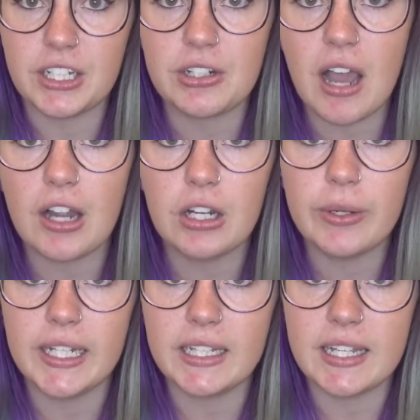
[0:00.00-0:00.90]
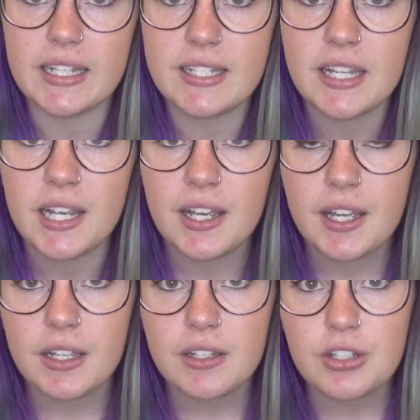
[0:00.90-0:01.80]
You're not going in this
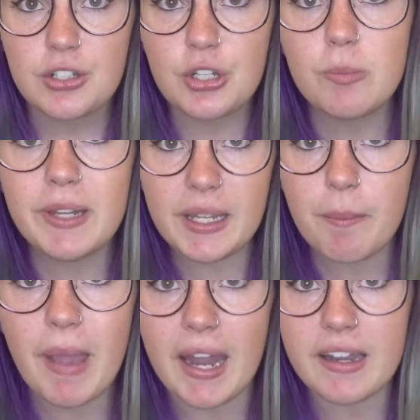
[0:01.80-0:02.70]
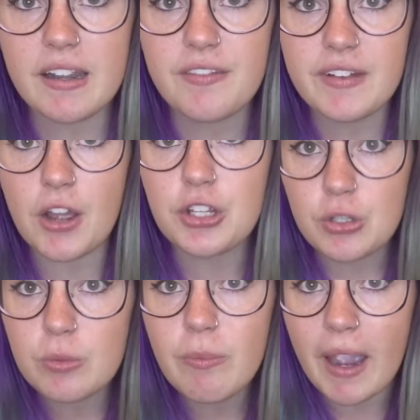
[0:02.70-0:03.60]
to be competitive. Now,
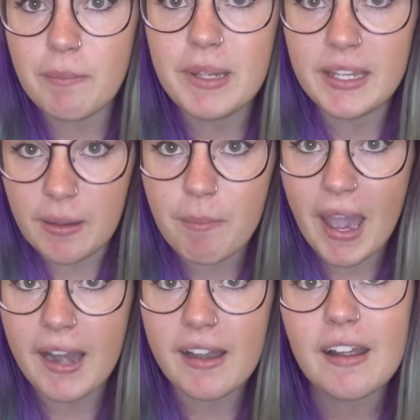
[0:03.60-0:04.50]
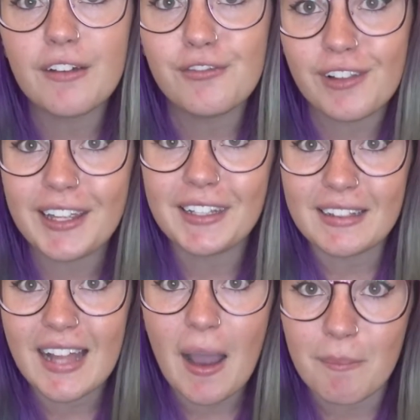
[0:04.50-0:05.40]
you might be competitive,
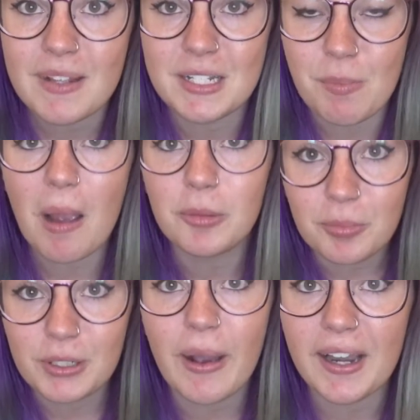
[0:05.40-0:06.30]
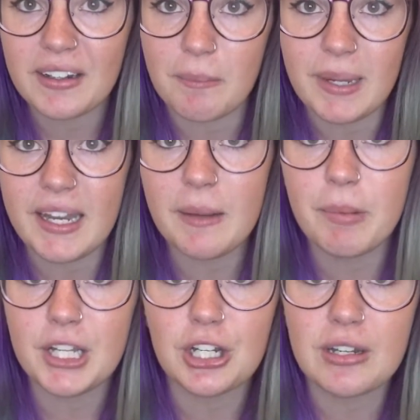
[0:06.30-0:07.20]
like that is probably why you're competing,
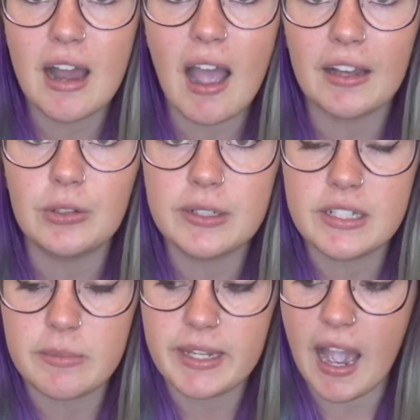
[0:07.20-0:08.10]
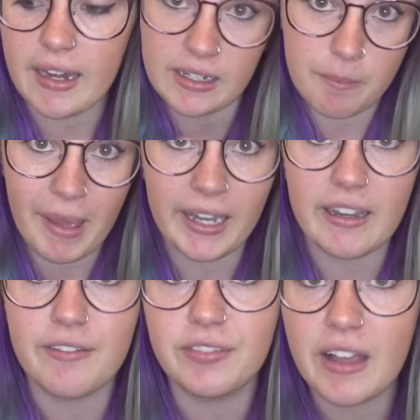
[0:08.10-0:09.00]
but you're not going to be at a
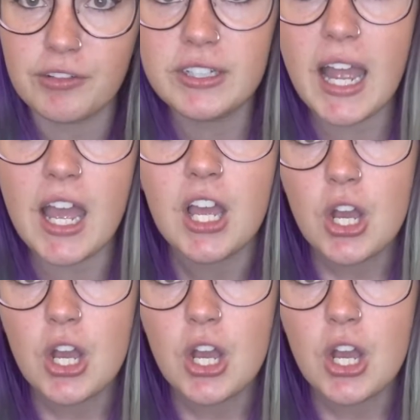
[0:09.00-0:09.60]
competitive level yet.